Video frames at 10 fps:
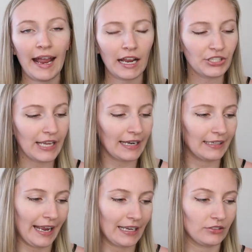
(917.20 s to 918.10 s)
I actually
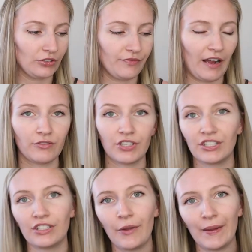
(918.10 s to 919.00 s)
had an ASOS
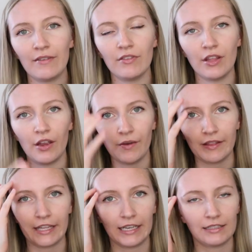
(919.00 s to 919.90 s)
voucher, so even
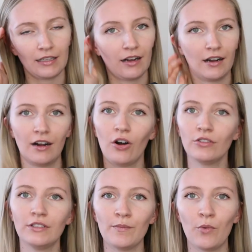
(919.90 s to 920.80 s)
though these are
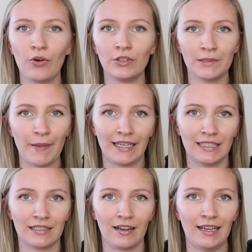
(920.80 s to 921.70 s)
on the more
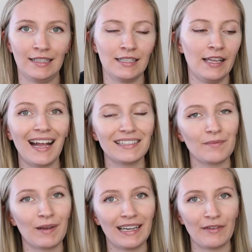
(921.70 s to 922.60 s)
spendy side, I had
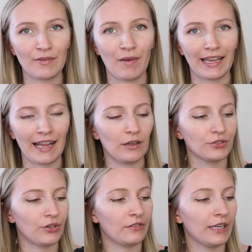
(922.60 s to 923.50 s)
some money left in my
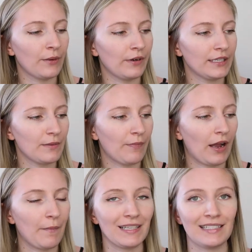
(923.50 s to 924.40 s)
account, so I really wanted to
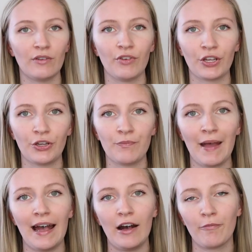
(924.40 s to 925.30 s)
buy myself a good
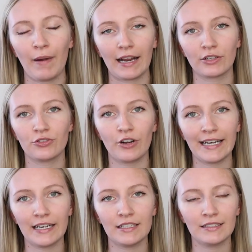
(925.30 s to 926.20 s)
pair of black
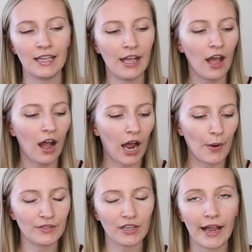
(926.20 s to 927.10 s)
trainers.
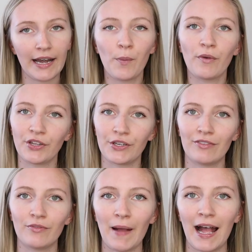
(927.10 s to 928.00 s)
I was eyeing up a few
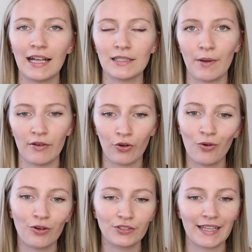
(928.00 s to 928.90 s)
different pairs, but of
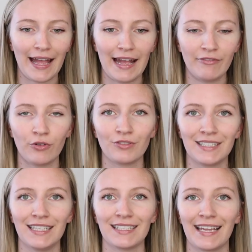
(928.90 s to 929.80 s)
course the Air
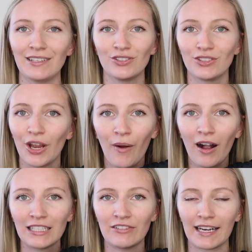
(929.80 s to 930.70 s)
Forces get so
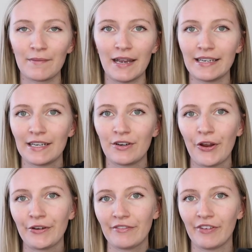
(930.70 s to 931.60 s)
highly recommended,
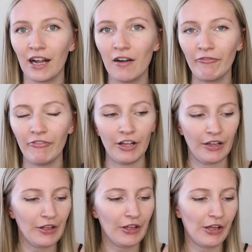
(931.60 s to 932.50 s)
not only for comfort,